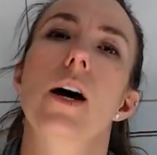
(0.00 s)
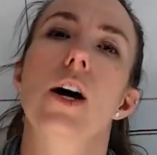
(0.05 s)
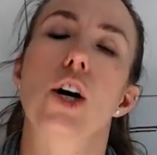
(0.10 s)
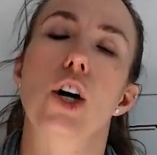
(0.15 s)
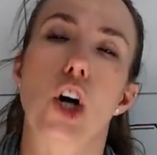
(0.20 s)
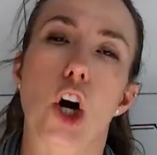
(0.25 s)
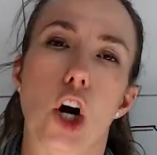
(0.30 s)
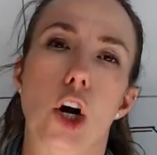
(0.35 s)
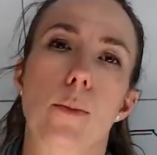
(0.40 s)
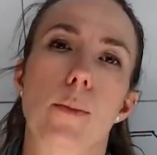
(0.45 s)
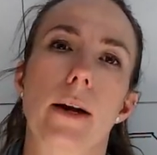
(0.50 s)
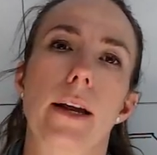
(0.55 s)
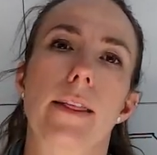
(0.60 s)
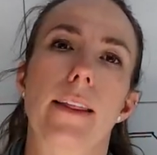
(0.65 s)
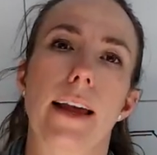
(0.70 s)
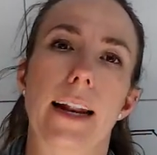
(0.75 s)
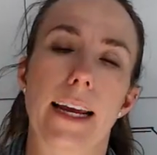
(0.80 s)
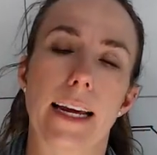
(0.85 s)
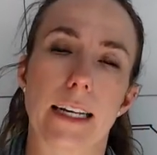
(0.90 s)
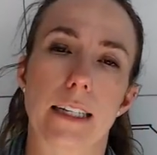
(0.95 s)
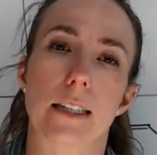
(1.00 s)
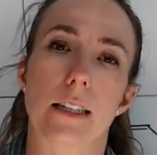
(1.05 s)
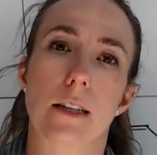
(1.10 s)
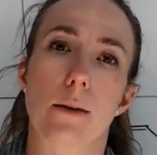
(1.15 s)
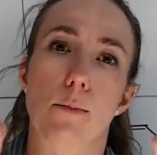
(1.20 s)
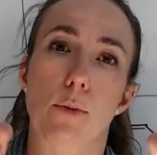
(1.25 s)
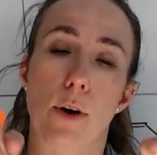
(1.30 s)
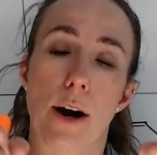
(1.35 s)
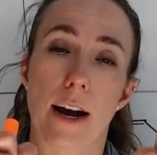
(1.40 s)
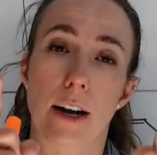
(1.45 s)
carbon that hits the
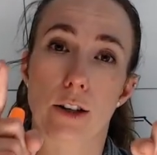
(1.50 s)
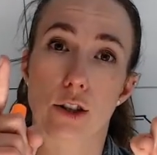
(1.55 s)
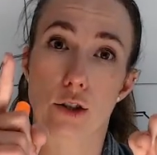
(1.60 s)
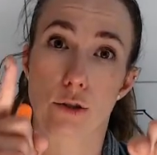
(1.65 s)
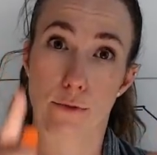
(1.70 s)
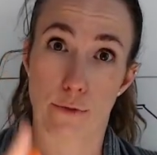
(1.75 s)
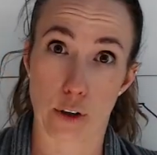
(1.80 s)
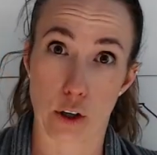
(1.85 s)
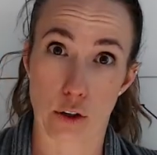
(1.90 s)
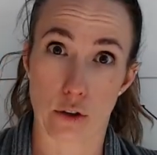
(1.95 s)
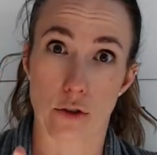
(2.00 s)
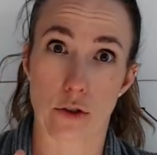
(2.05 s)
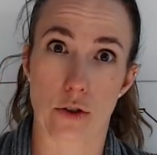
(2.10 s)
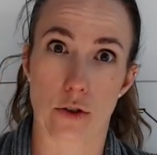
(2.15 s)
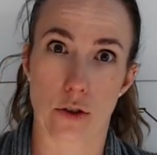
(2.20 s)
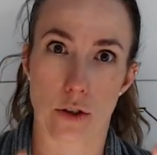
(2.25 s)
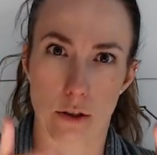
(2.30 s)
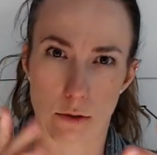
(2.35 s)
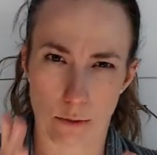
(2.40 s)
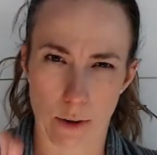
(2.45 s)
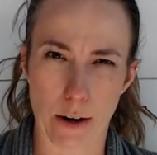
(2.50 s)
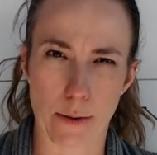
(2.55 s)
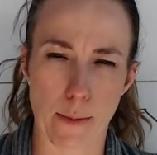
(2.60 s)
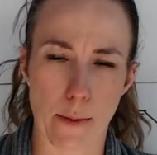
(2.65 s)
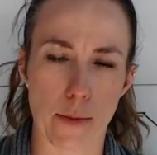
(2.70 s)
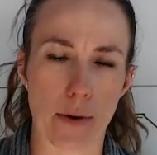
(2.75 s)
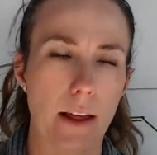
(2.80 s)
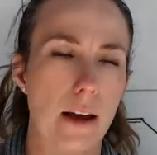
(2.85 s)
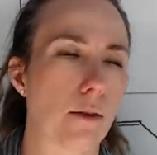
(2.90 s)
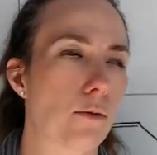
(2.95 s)
branch first, right?
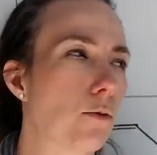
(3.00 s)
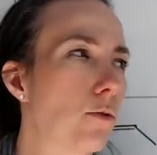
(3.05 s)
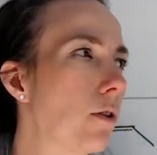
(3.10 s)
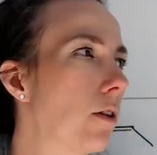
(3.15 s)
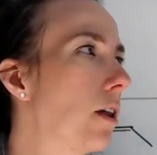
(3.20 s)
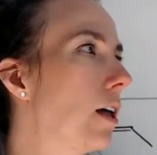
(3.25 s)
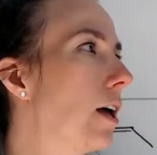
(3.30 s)
Remember that rule?